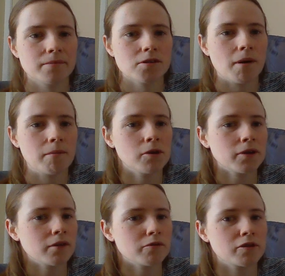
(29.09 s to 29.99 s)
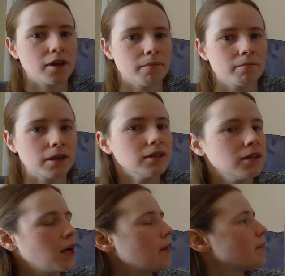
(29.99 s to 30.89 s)
So I'm looking for a
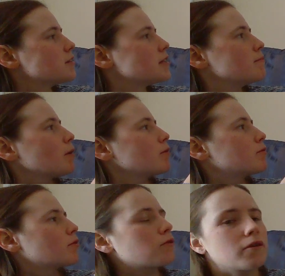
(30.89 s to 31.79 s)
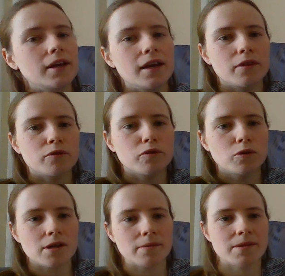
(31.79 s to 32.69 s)
number that's in both the 3 and the
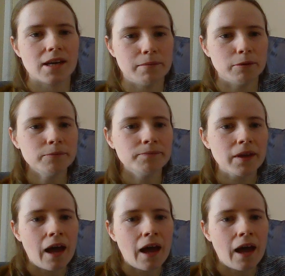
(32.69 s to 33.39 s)
4 times table.